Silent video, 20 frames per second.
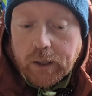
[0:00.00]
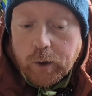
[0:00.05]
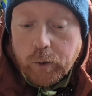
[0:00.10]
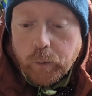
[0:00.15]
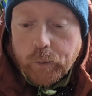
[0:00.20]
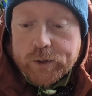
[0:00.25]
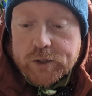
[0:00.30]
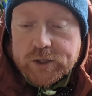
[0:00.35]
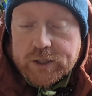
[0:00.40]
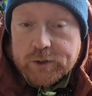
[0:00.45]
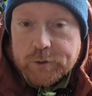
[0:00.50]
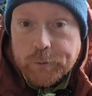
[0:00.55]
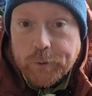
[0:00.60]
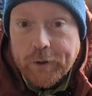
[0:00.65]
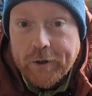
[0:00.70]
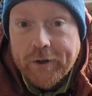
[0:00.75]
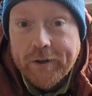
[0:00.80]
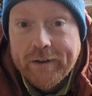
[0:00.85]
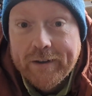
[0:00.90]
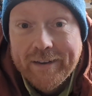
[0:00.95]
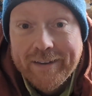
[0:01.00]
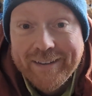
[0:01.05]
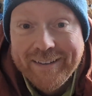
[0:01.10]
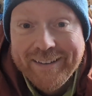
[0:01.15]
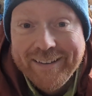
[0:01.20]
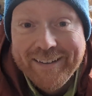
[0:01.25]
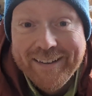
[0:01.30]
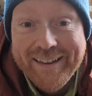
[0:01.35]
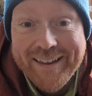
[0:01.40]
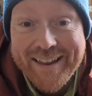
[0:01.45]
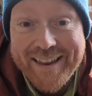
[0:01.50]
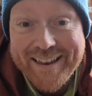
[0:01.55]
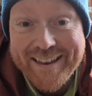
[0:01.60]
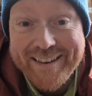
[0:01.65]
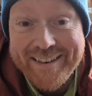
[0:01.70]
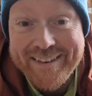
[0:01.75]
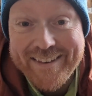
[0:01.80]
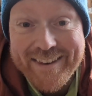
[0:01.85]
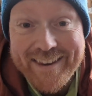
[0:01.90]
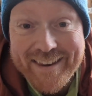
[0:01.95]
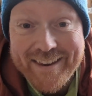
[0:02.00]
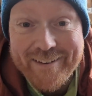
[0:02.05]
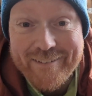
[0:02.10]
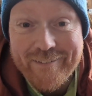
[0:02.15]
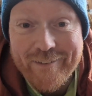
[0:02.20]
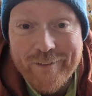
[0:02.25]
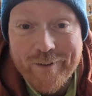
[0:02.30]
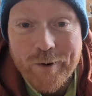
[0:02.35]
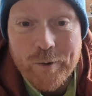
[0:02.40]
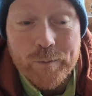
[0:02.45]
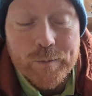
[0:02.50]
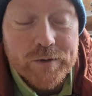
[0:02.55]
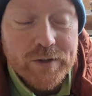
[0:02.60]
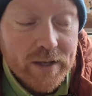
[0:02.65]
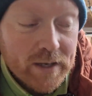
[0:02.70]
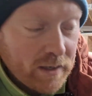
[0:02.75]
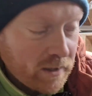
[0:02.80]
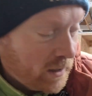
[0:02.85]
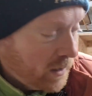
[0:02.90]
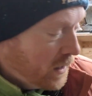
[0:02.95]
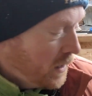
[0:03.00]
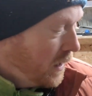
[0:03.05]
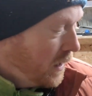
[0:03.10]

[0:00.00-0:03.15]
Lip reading: which is where Dino comes in.